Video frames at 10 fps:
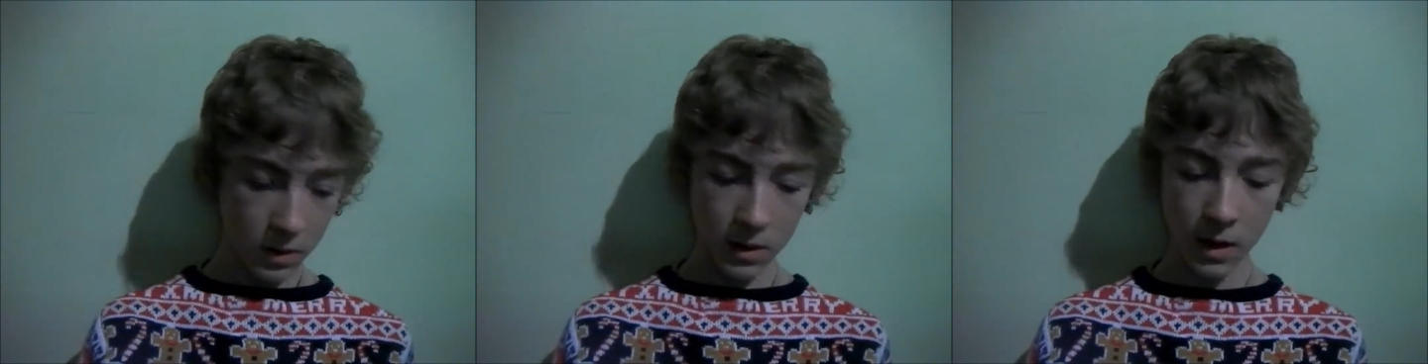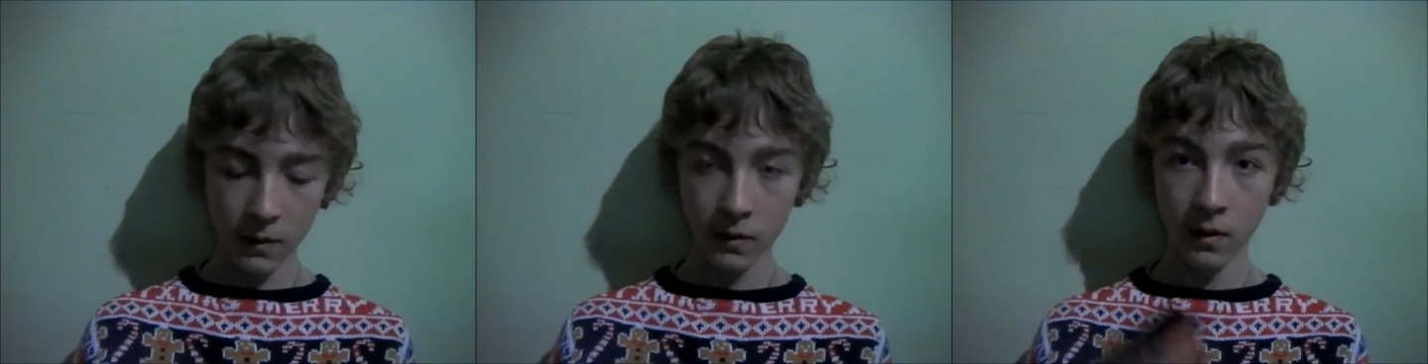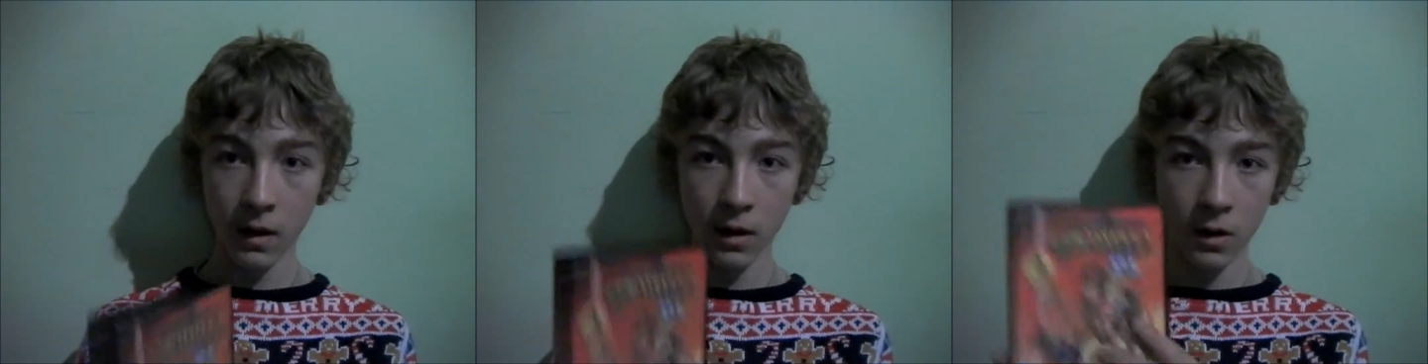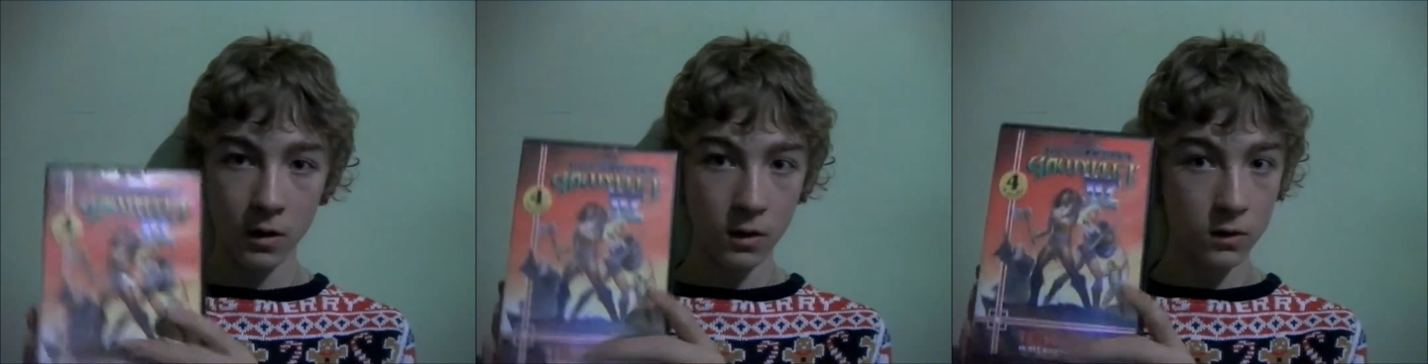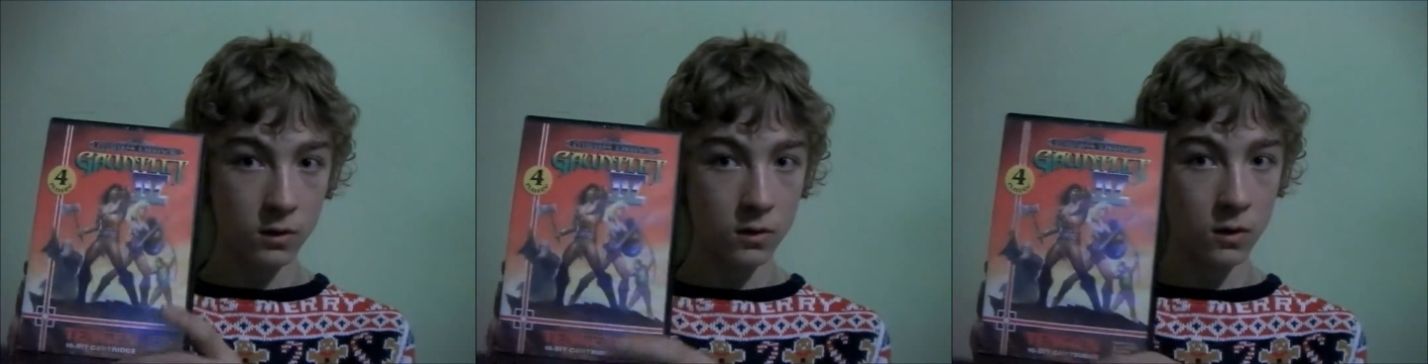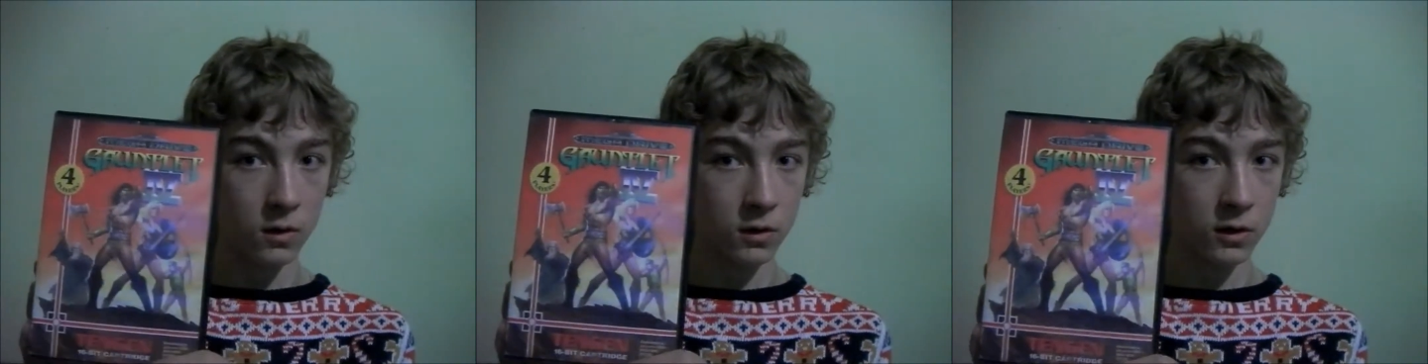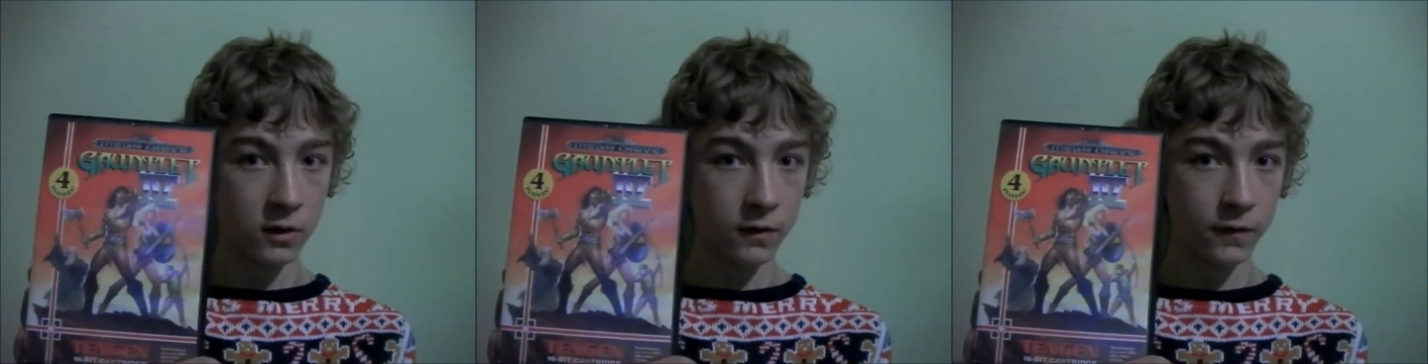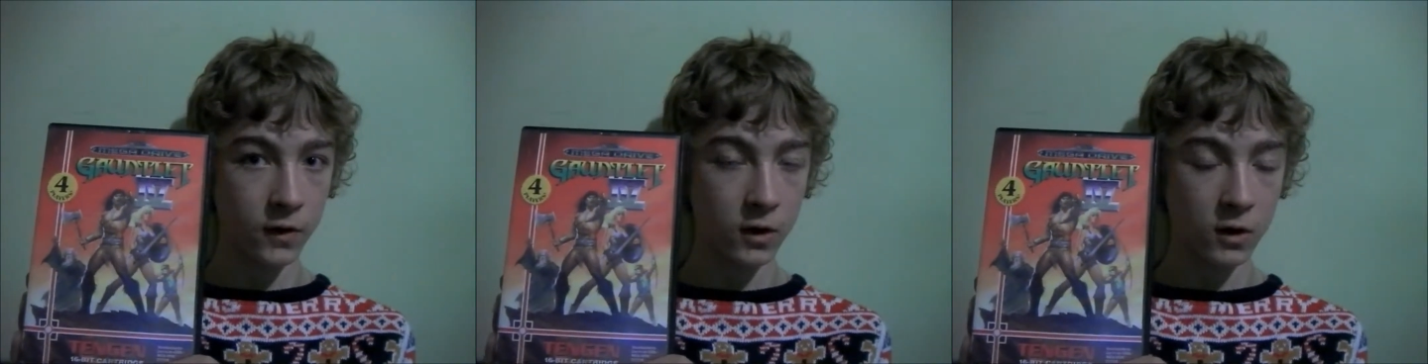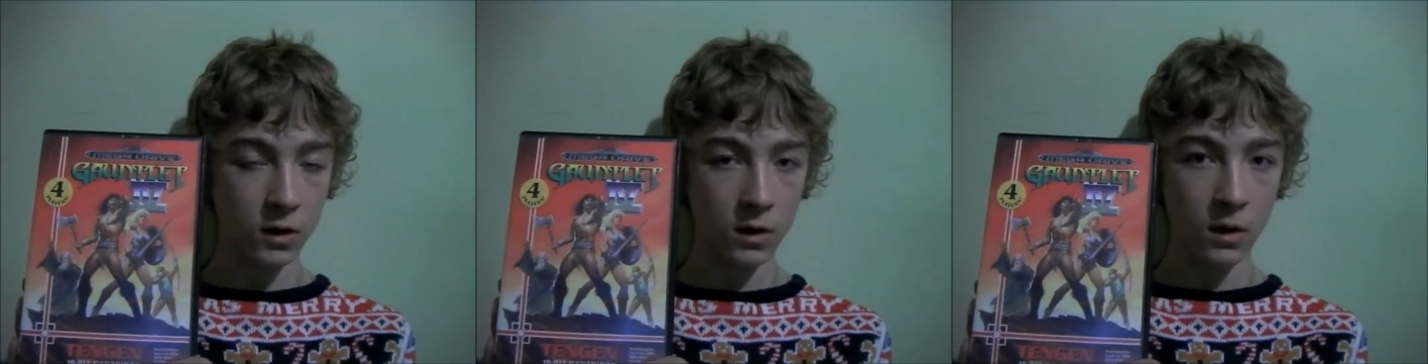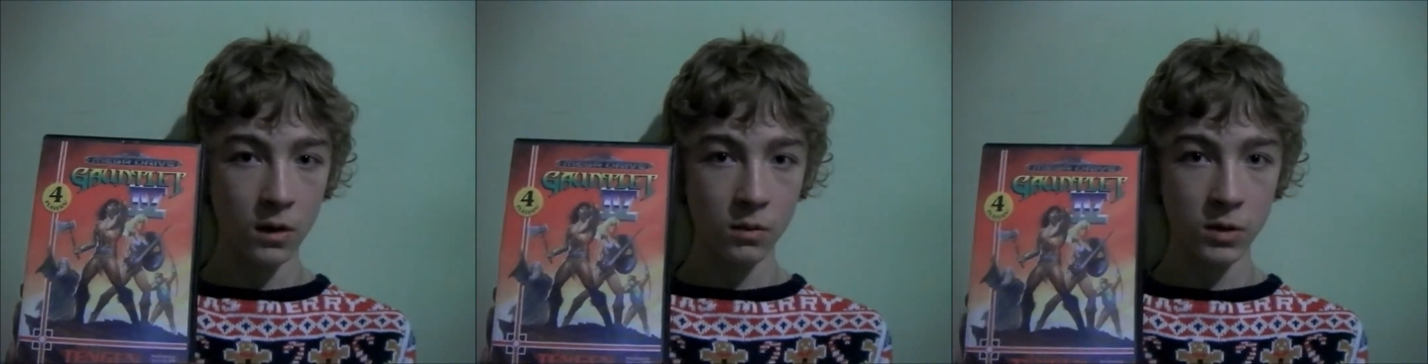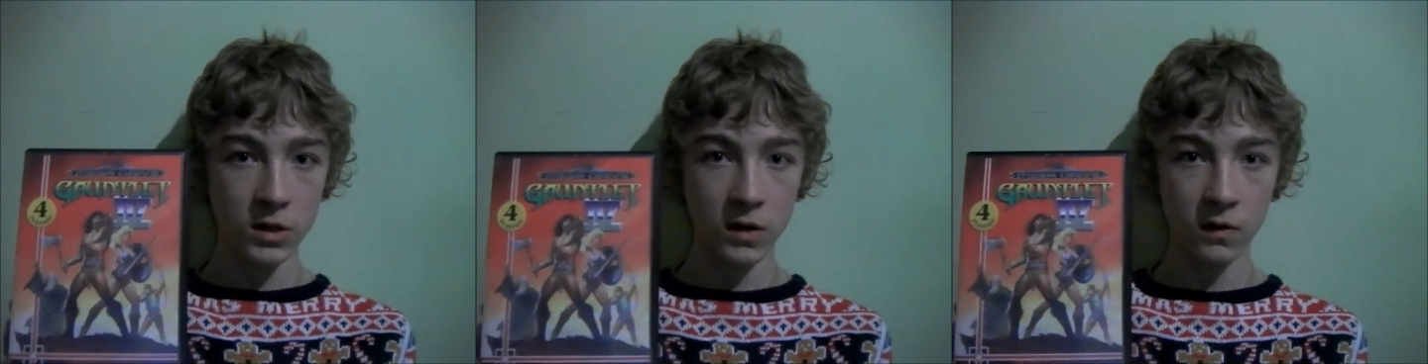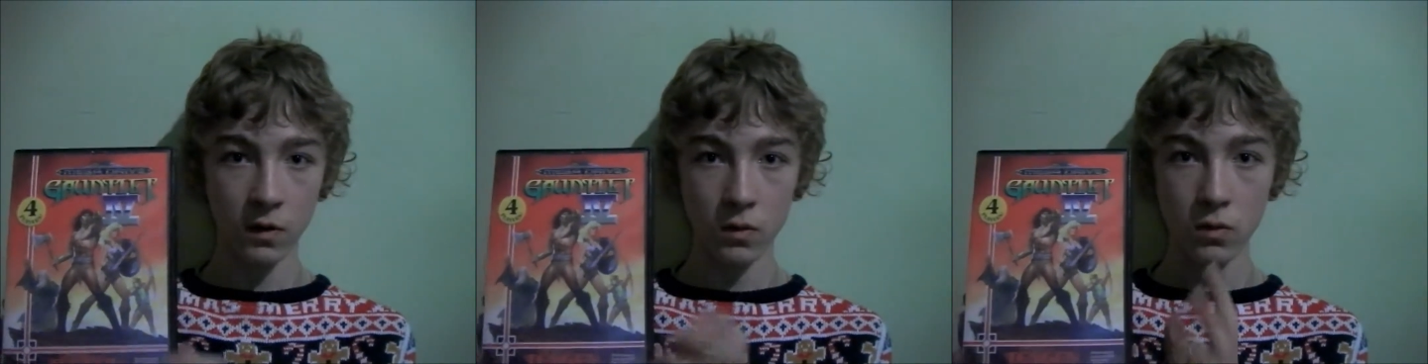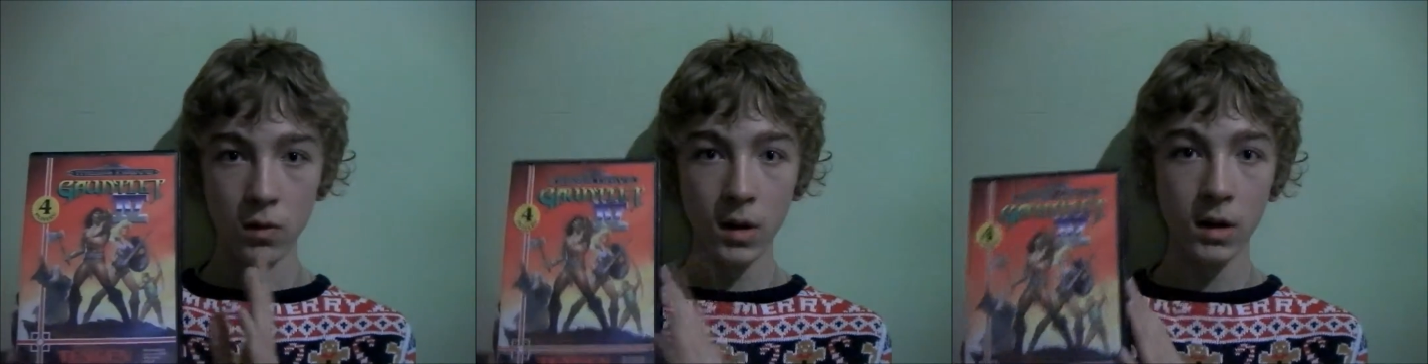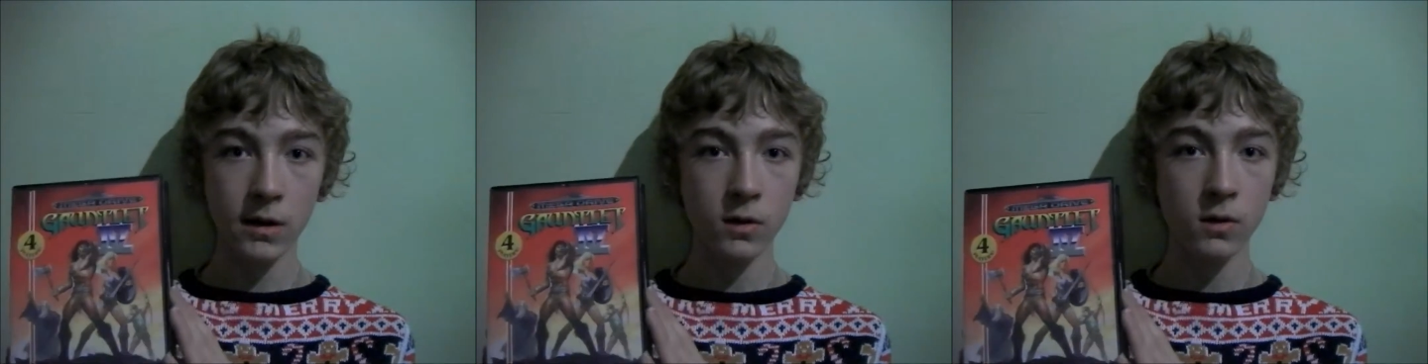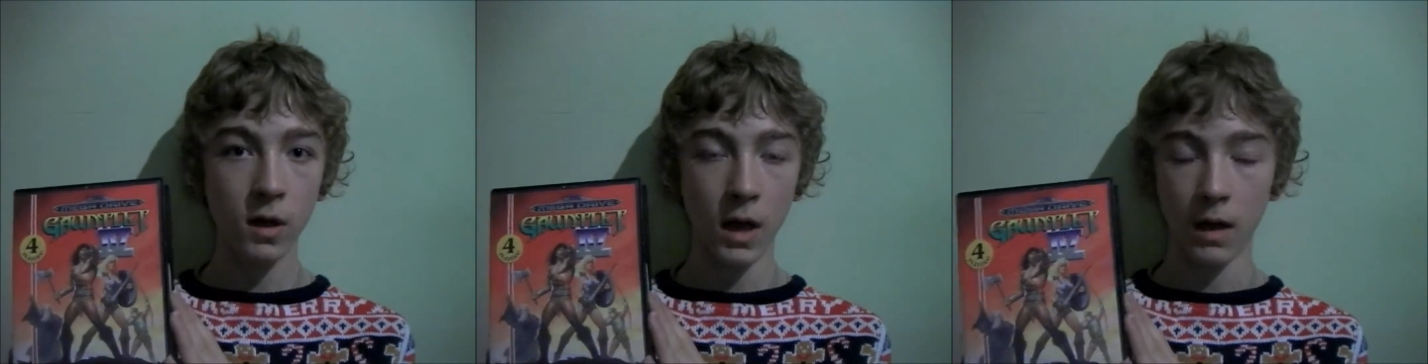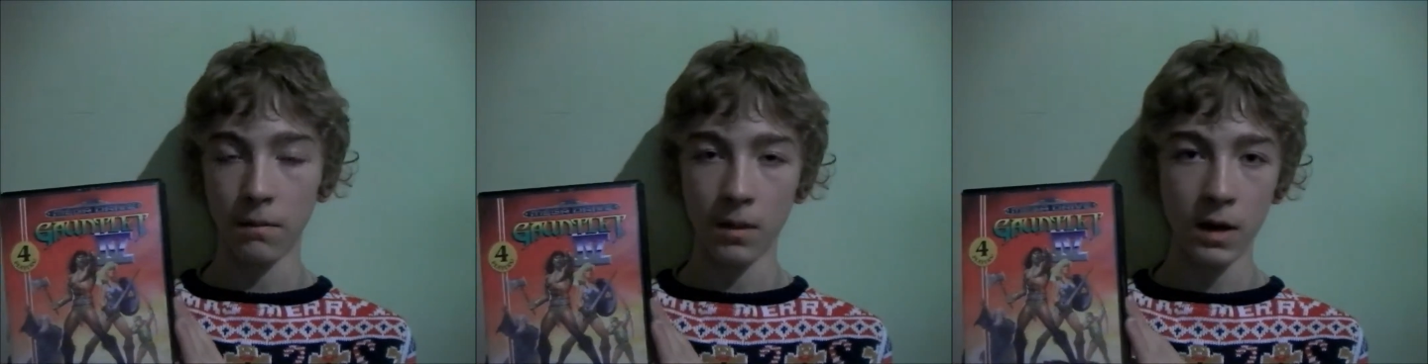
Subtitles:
Next I got Gauntlet 4, which is a really cool game.